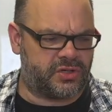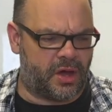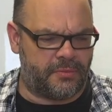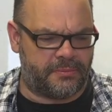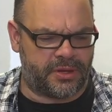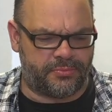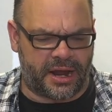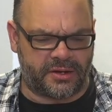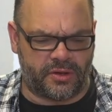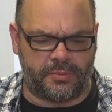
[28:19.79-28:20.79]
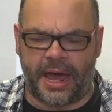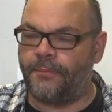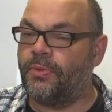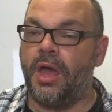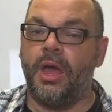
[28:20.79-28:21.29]
Can't remember the brand of them now,
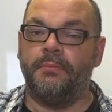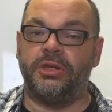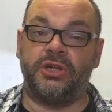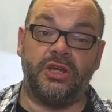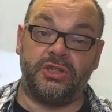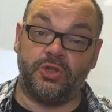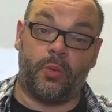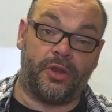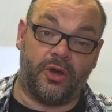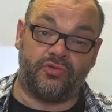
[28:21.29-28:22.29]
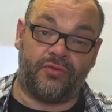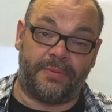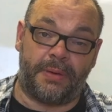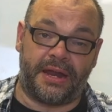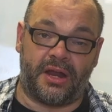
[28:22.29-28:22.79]
but turns into one of those
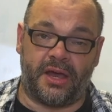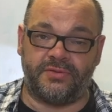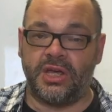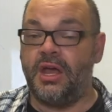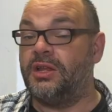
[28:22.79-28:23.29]
red pen knives.